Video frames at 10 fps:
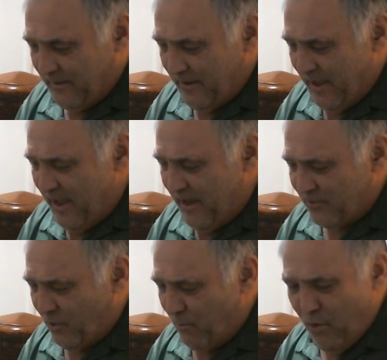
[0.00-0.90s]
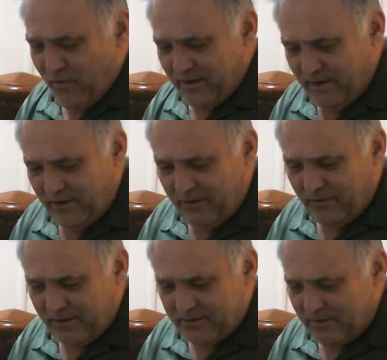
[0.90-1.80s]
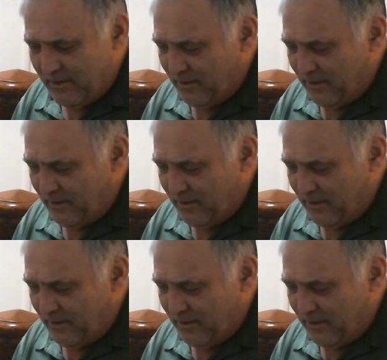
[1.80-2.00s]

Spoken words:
hey, we're moving. This.